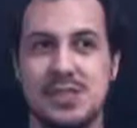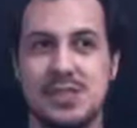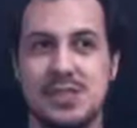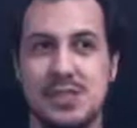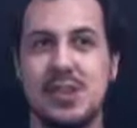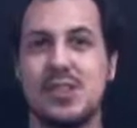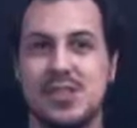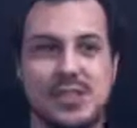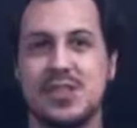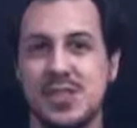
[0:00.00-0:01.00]
it's honestly
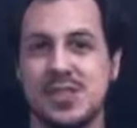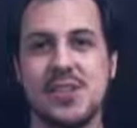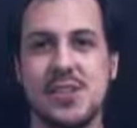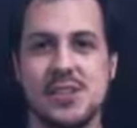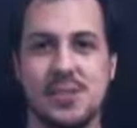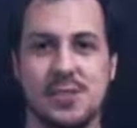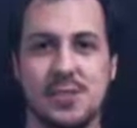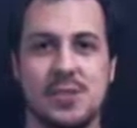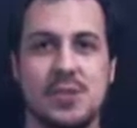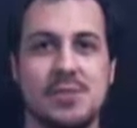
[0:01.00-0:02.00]
just as good as the
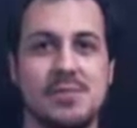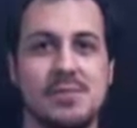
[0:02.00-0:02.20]
first one.